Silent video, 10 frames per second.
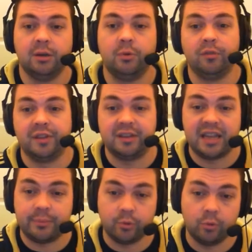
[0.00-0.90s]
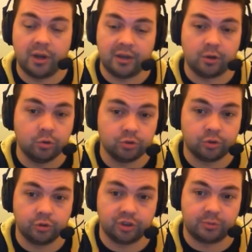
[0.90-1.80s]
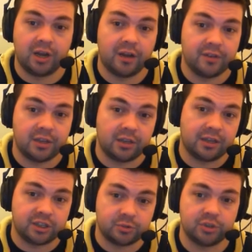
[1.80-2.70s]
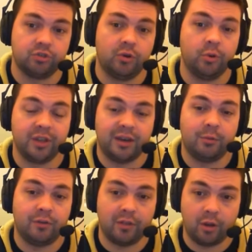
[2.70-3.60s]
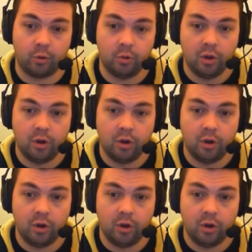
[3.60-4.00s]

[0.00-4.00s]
We'll have the table and the goal scorers and what have you kind of switching around, and then we'll have a little